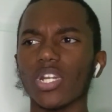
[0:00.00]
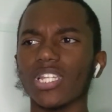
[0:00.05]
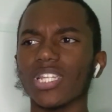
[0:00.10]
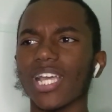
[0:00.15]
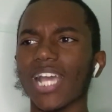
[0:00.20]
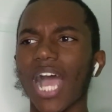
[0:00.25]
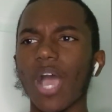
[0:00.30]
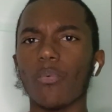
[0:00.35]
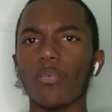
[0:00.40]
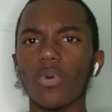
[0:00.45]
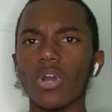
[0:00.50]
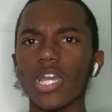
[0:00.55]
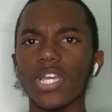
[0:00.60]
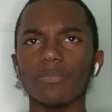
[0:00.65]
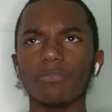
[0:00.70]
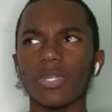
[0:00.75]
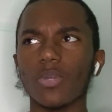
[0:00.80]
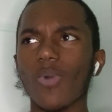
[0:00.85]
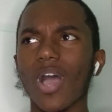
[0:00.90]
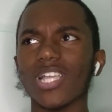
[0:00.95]
Like, I wouldn't
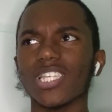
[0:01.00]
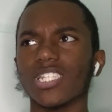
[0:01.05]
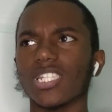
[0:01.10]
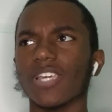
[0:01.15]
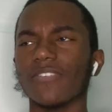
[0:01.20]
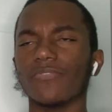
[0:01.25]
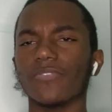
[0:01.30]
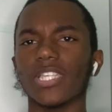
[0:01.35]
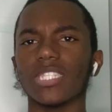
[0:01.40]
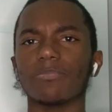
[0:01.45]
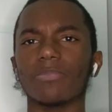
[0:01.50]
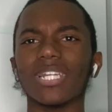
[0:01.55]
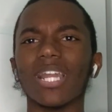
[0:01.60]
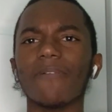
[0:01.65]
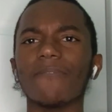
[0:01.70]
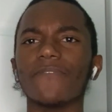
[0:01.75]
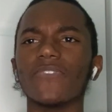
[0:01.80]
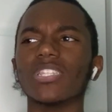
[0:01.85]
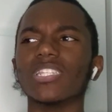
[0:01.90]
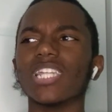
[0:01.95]
be watching Netflix, but I'm
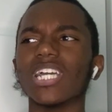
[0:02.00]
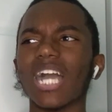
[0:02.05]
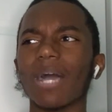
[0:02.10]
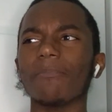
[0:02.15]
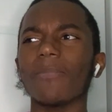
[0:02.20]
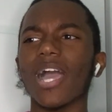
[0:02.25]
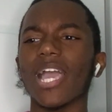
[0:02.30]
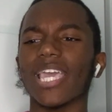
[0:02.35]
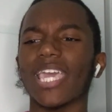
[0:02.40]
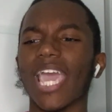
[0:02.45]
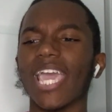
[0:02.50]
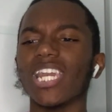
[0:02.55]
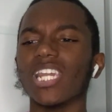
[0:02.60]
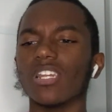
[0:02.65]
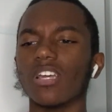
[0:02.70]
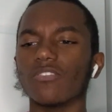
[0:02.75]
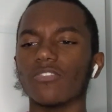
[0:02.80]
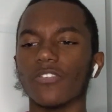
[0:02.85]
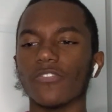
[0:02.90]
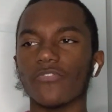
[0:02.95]
feeling like I'm not gaining
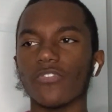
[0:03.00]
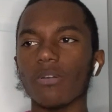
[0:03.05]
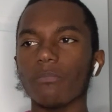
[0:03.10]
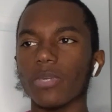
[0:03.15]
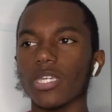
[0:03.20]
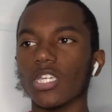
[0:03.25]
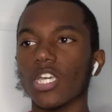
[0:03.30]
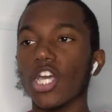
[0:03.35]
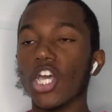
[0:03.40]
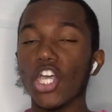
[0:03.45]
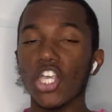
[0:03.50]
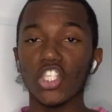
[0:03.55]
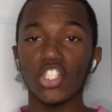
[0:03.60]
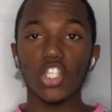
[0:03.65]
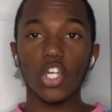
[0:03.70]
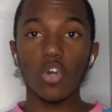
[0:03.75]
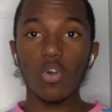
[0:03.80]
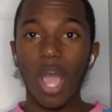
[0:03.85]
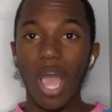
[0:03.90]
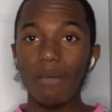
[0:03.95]
nothing from it.
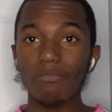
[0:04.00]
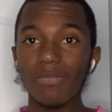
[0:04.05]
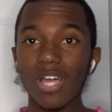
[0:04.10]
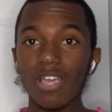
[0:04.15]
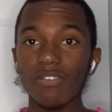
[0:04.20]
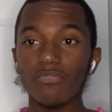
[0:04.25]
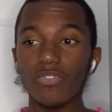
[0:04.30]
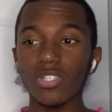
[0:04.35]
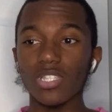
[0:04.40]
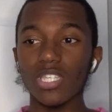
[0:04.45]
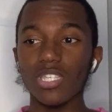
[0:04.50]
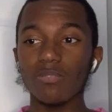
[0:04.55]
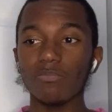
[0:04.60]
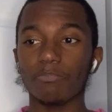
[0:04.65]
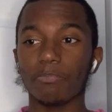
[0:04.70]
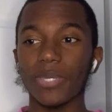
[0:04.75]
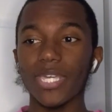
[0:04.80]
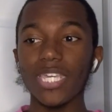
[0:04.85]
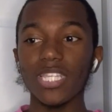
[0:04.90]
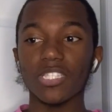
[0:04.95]
So I'm not really
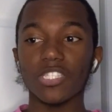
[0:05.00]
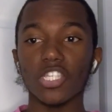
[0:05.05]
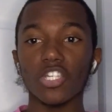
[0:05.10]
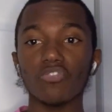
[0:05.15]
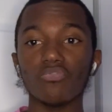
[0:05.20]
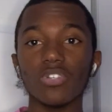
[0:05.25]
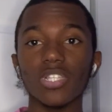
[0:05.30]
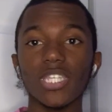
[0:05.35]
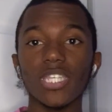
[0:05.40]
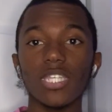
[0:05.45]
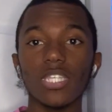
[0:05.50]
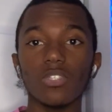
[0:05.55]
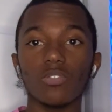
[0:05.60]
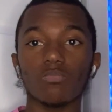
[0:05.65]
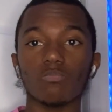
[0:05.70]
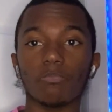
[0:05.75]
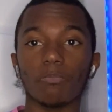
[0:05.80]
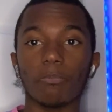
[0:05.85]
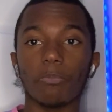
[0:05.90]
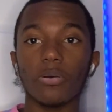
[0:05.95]
beat to really
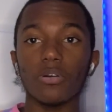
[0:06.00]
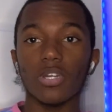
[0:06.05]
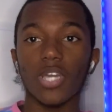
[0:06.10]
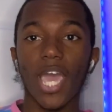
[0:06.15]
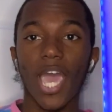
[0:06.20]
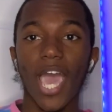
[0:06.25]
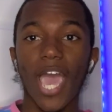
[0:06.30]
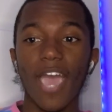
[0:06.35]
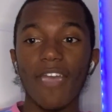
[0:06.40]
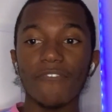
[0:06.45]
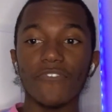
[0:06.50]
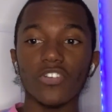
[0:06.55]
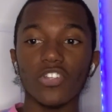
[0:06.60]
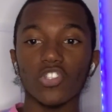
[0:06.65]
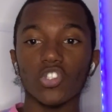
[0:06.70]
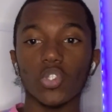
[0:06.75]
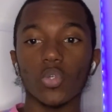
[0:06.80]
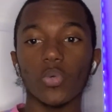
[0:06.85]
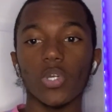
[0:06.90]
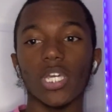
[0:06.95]
put effort
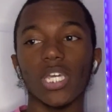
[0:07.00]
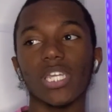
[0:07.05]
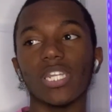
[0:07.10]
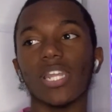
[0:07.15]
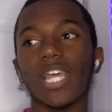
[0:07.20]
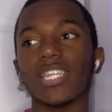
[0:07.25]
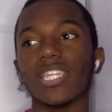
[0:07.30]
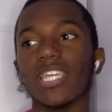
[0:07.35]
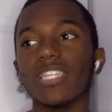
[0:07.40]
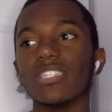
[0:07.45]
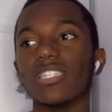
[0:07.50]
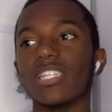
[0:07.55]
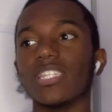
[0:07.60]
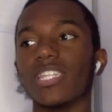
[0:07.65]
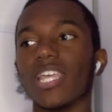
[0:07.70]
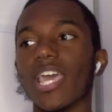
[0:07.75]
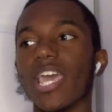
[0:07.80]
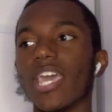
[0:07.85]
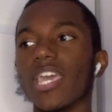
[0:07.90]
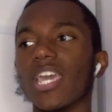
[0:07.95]
into it. And at the end of the
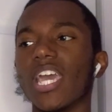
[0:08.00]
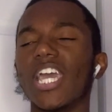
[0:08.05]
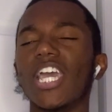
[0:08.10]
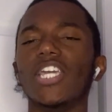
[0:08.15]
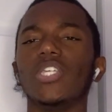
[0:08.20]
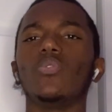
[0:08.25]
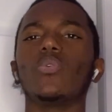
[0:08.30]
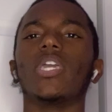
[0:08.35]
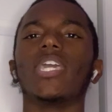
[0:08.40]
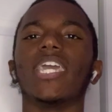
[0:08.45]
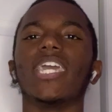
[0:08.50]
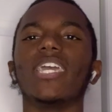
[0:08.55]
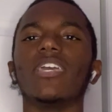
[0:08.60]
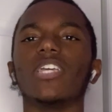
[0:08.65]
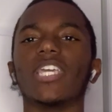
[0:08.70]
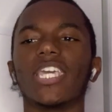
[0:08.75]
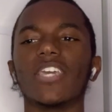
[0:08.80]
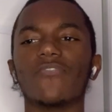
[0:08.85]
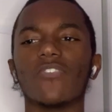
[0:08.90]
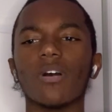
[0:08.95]
day, you can't
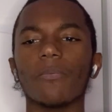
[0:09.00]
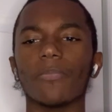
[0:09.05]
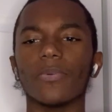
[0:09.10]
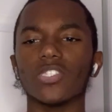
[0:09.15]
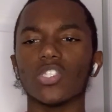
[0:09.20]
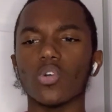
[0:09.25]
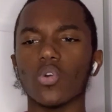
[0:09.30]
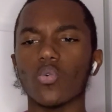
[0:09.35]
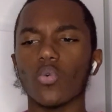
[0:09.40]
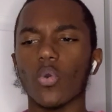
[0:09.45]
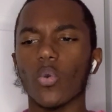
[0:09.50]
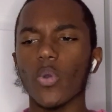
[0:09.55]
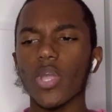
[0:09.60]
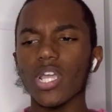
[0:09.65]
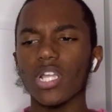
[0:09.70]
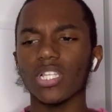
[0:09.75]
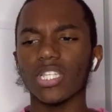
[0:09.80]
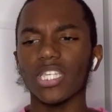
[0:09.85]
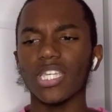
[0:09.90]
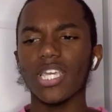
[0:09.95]
give up so
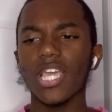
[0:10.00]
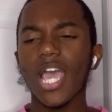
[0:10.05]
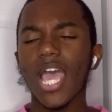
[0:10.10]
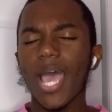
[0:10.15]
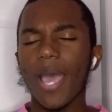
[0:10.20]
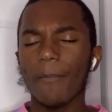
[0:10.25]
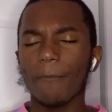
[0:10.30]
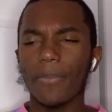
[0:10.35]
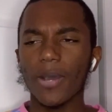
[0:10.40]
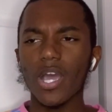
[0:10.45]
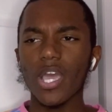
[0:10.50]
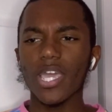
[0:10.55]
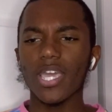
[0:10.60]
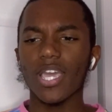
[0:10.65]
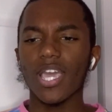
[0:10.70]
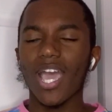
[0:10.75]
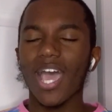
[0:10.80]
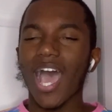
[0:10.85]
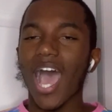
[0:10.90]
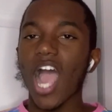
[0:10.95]
quickly. But
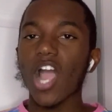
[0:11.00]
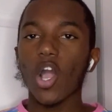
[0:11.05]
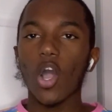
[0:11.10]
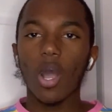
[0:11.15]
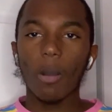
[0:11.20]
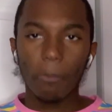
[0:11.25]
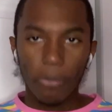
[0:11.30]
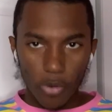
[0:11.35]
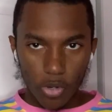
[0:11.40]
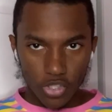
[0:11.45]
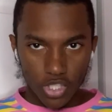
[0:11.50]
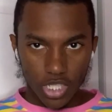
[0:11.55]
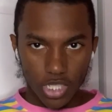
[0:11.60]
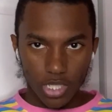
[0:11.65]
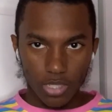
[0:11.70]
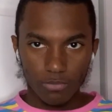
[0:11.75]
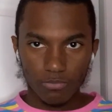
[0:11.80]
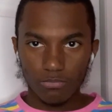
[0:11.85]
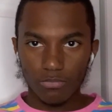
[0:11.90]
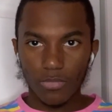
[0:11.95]
I call bullshit.